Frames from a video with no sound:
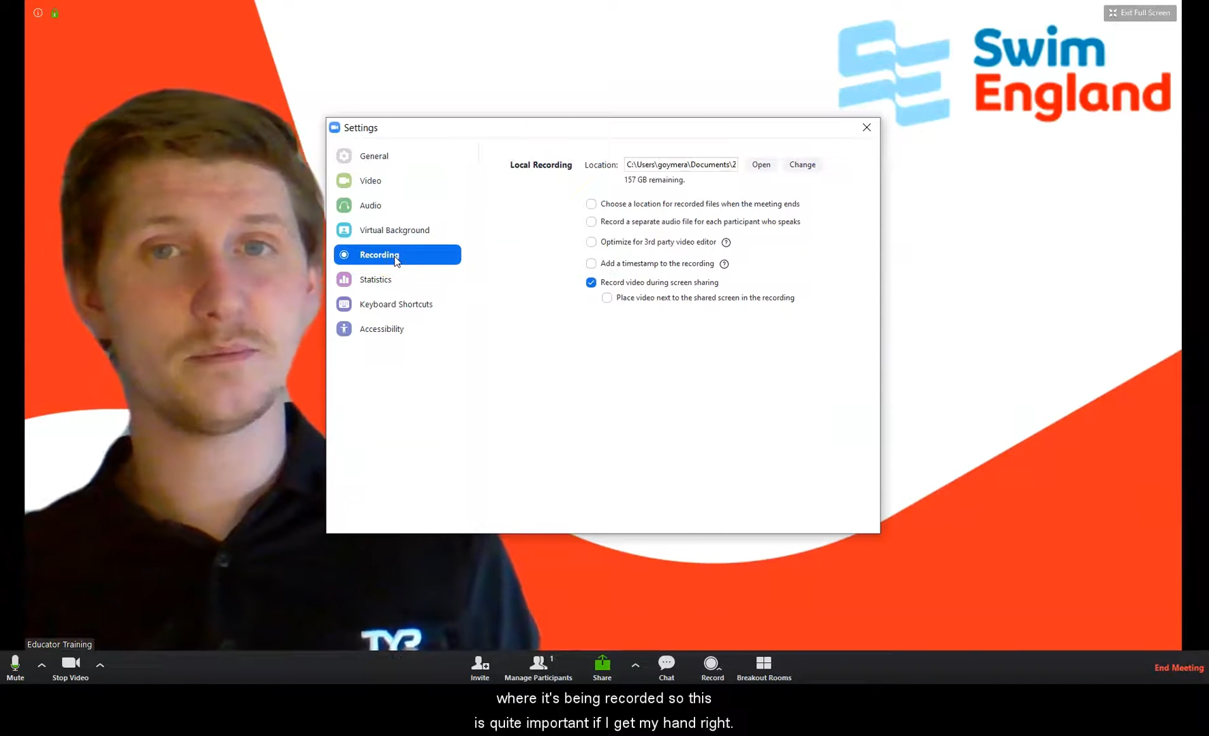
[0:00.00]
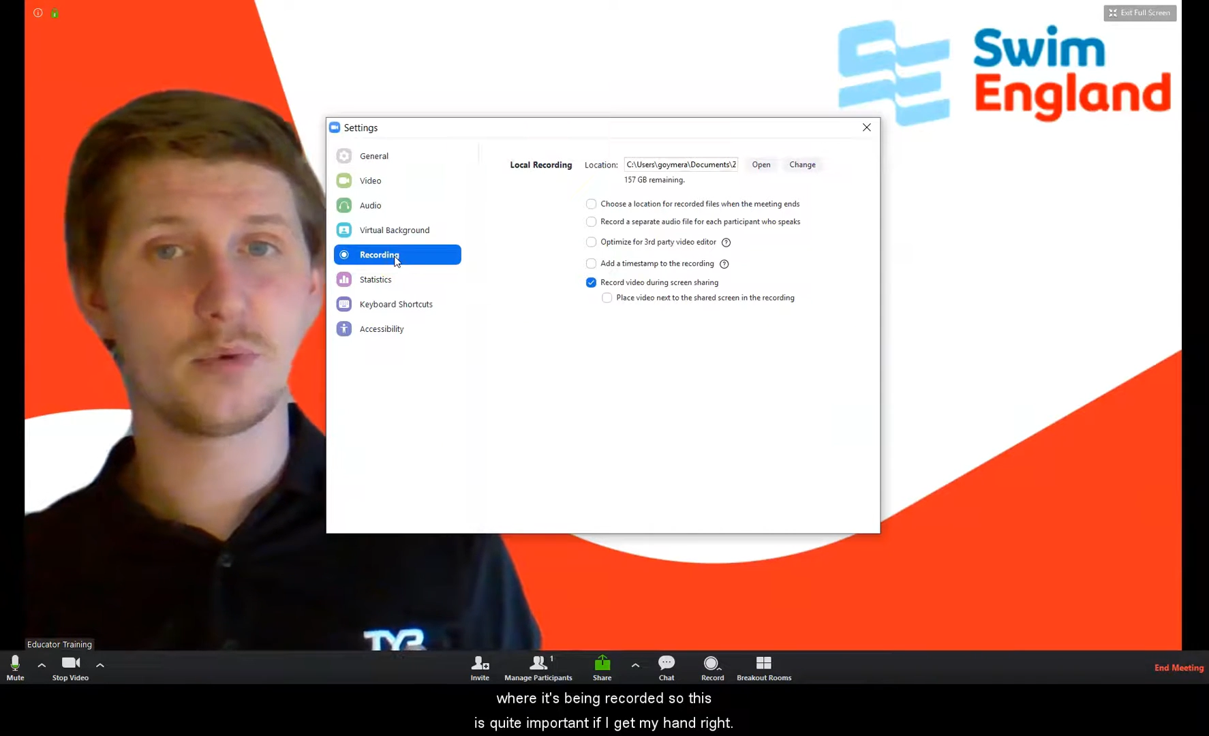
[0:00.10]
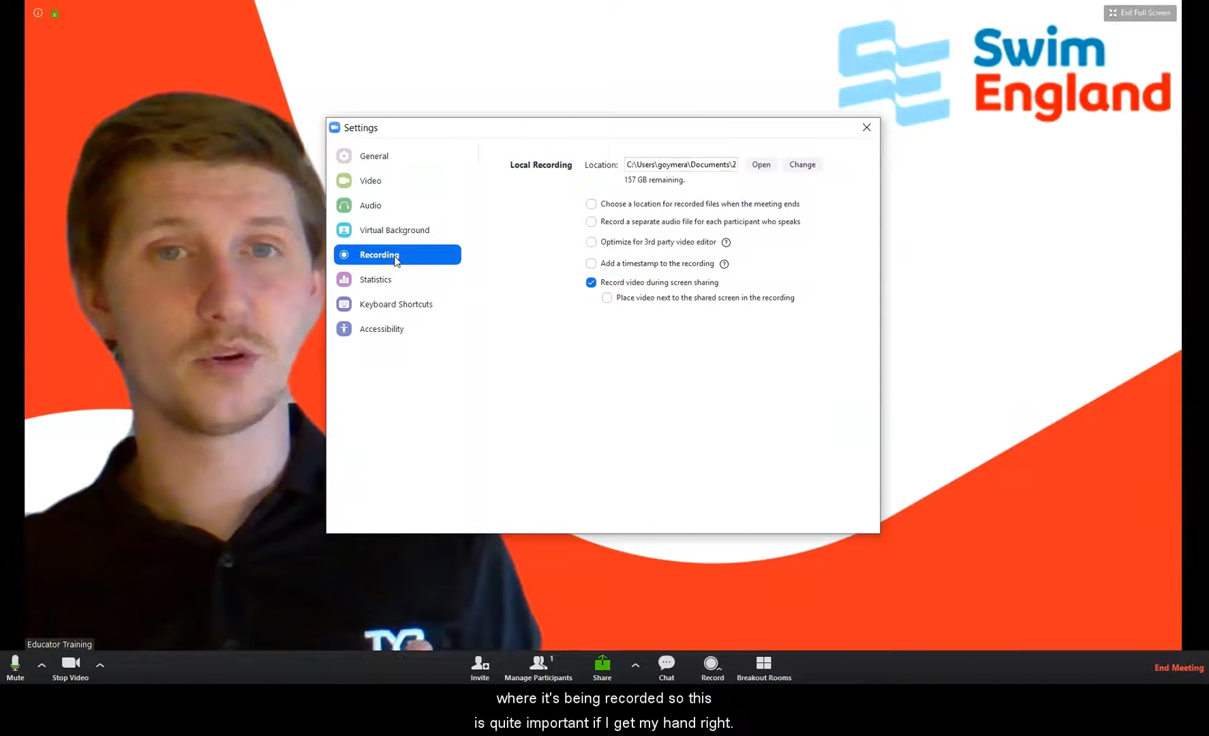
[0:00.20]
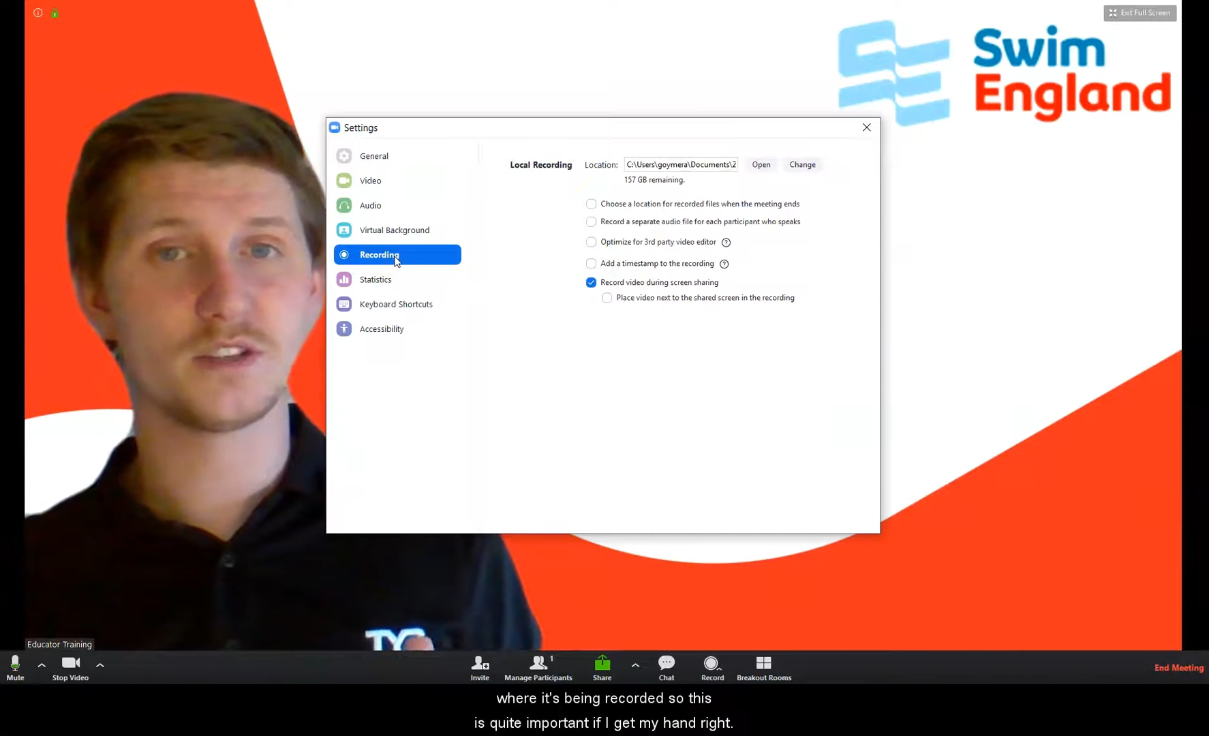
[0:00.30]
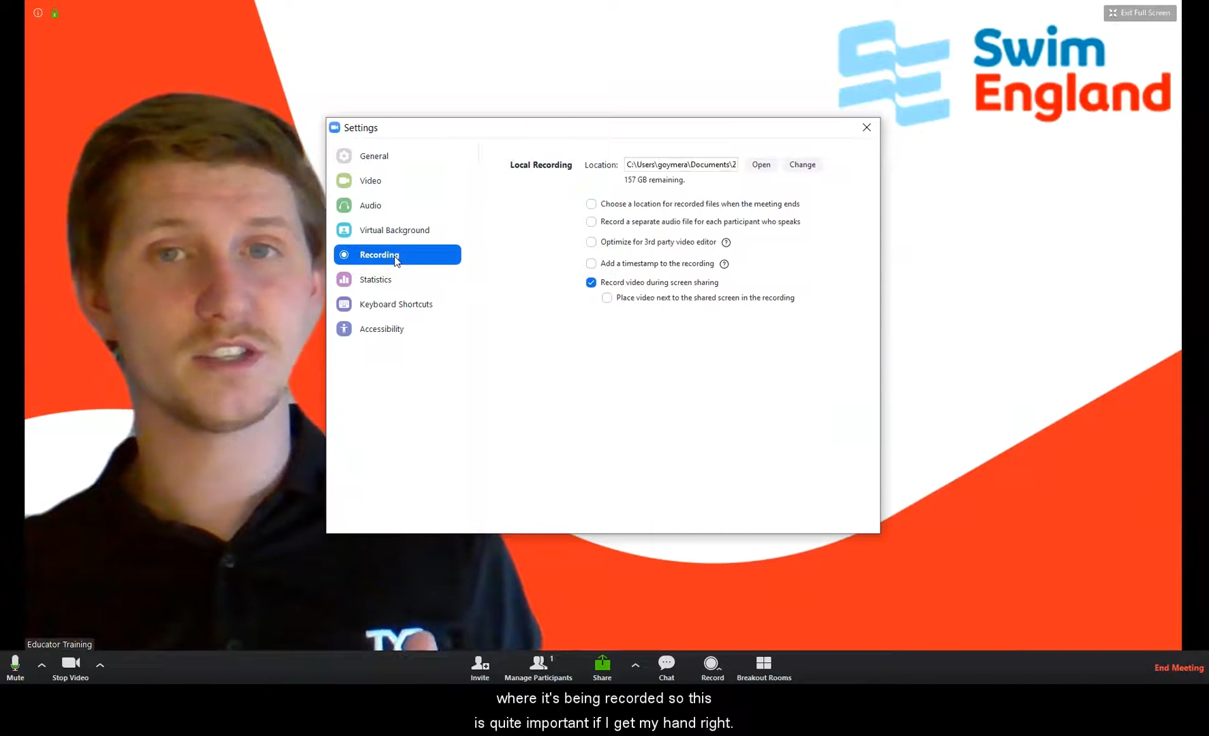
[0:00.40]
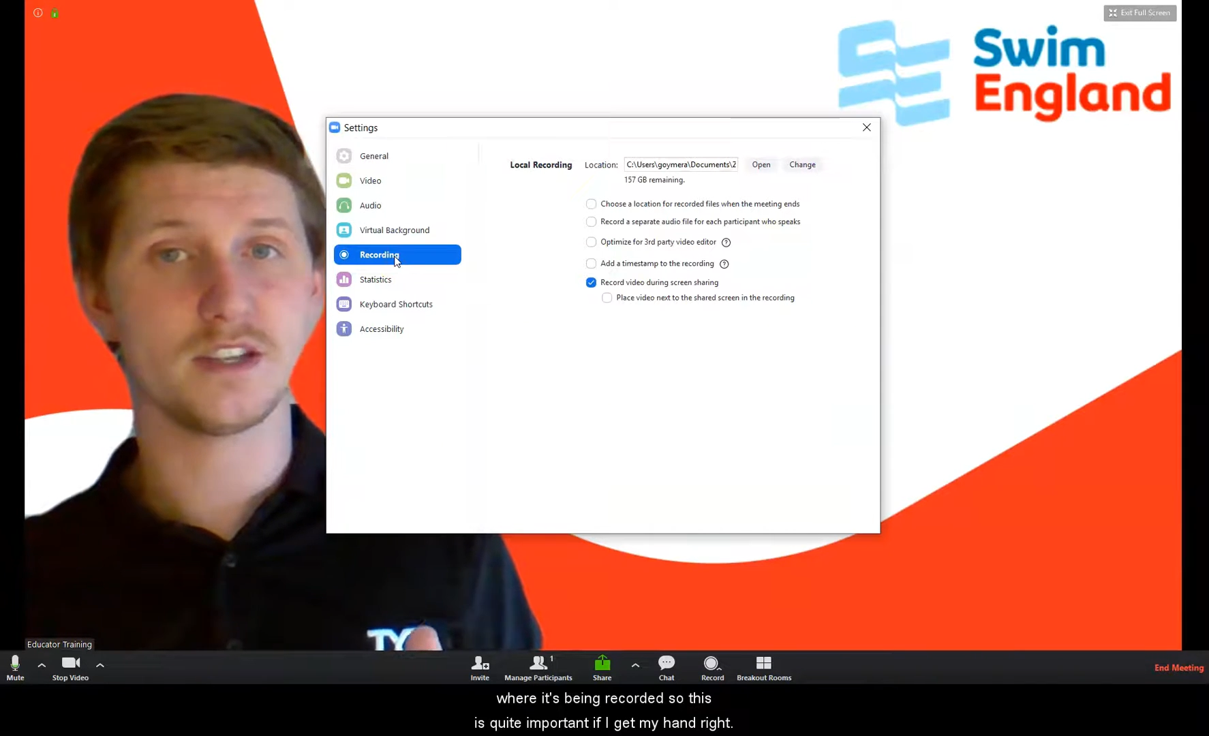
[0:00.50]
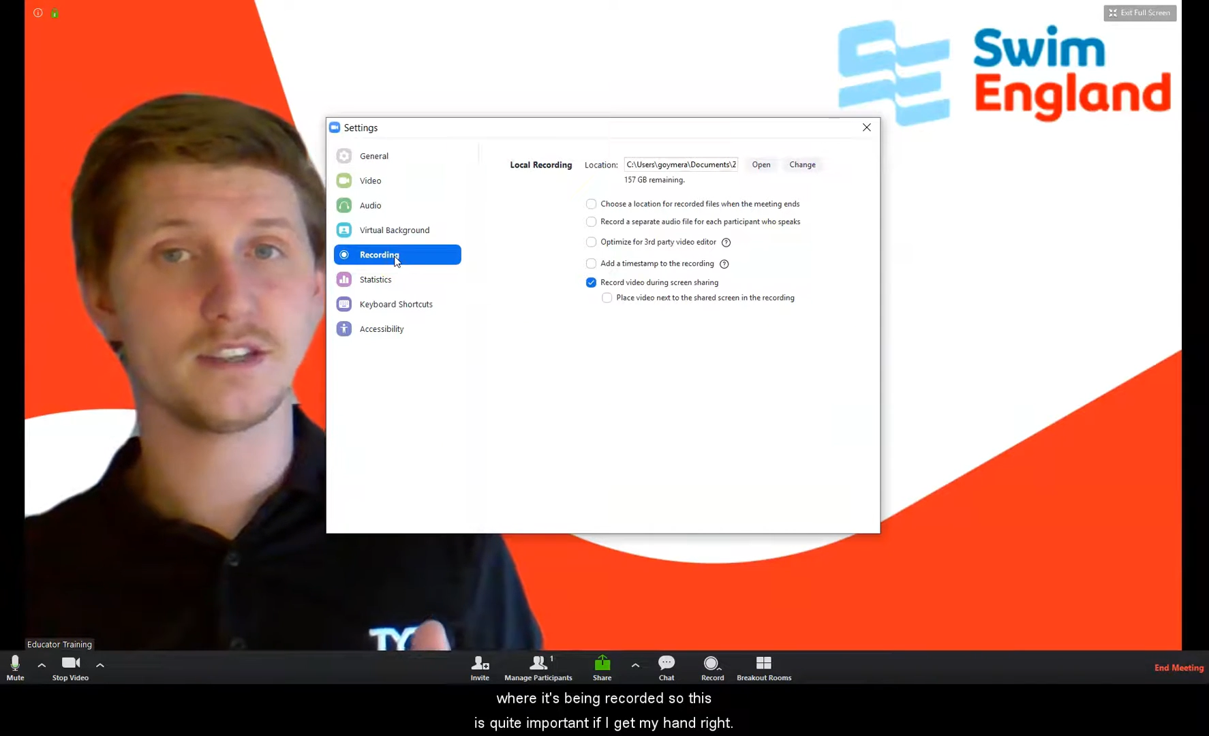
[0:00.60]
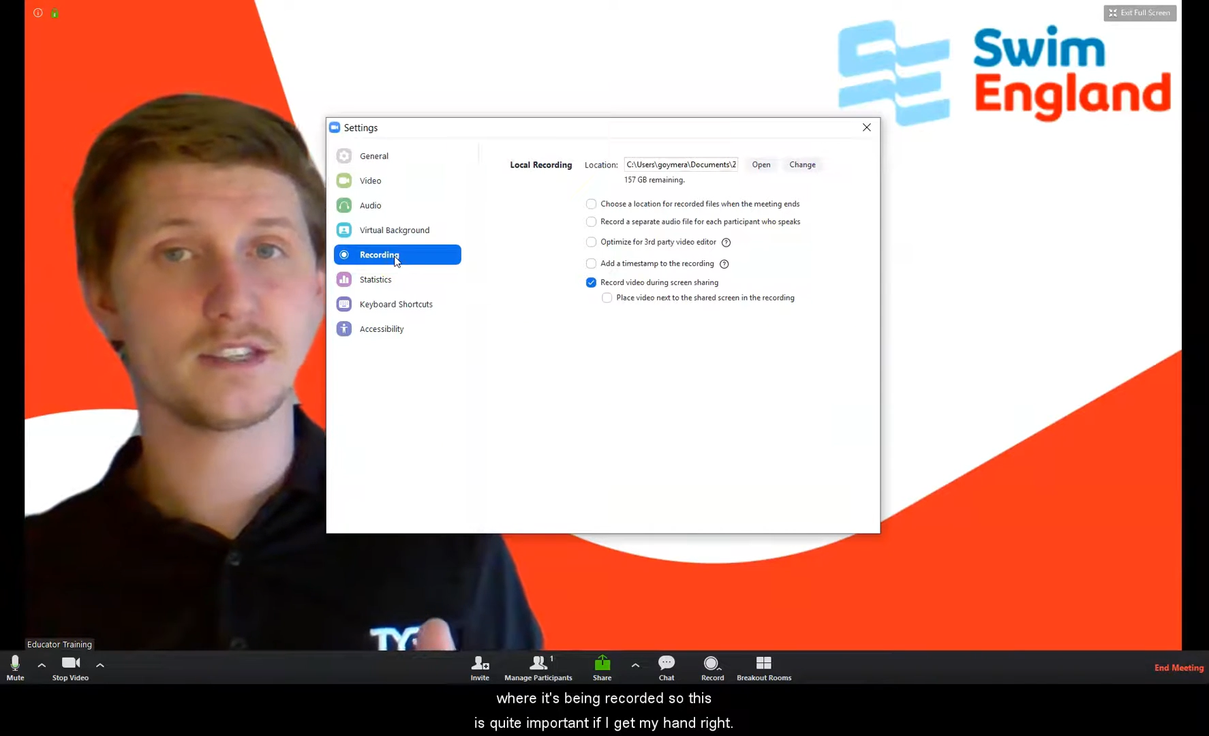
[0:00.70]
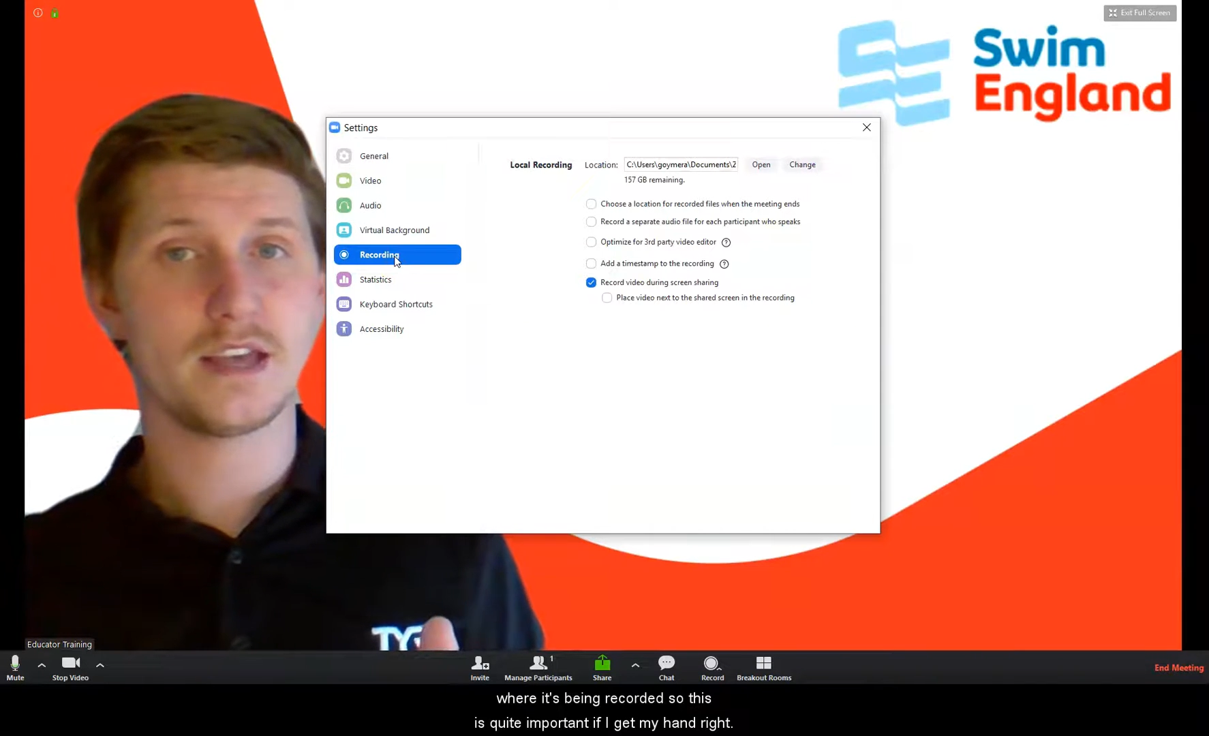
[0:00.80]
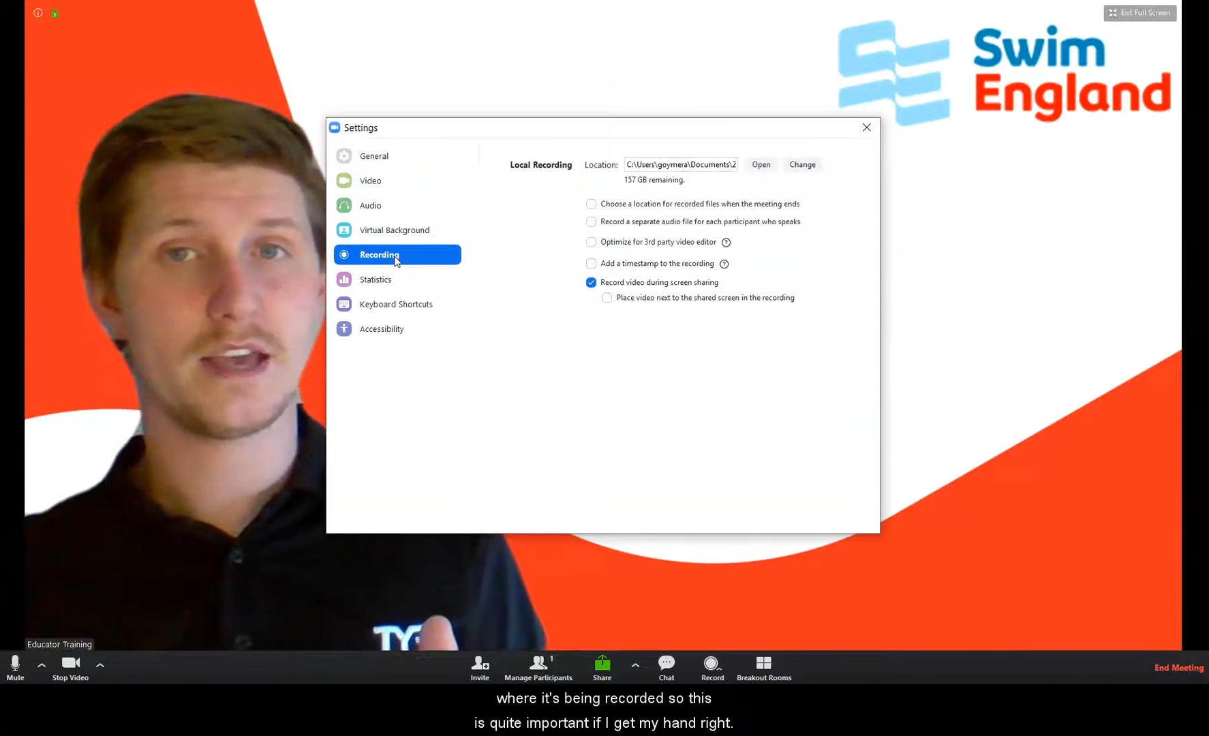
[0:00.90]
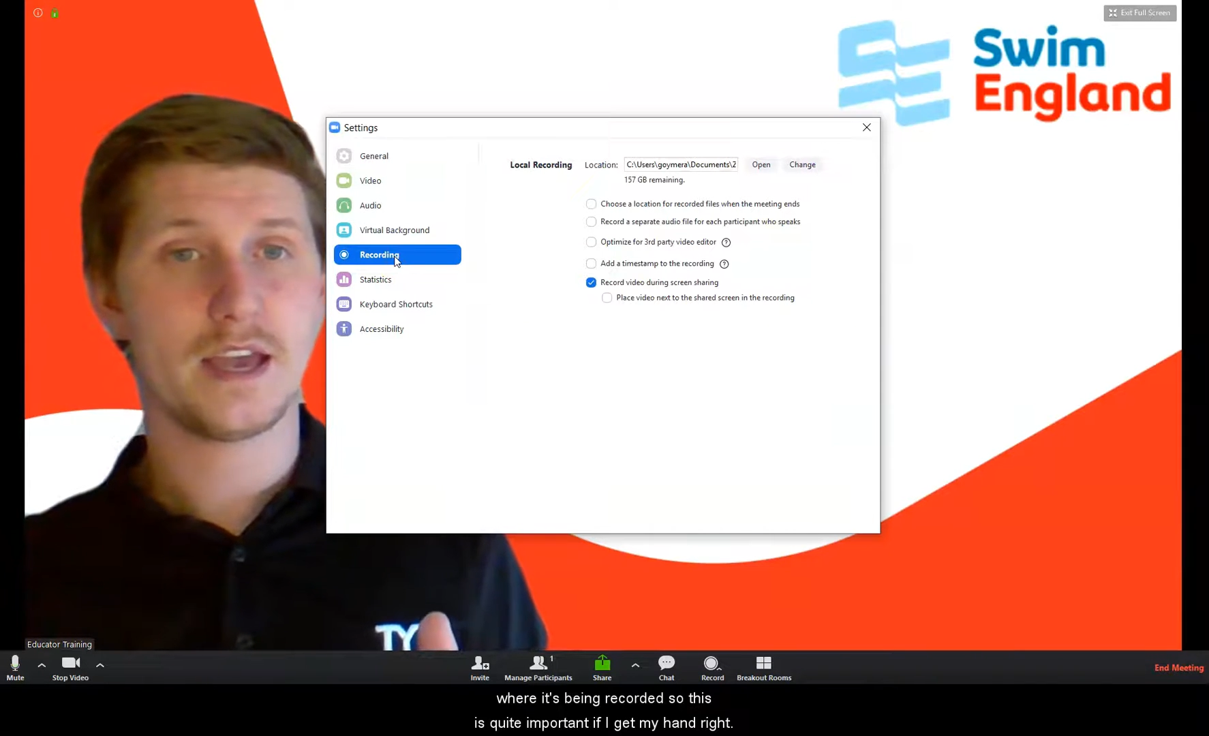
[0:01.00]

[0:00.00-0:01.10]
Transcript: important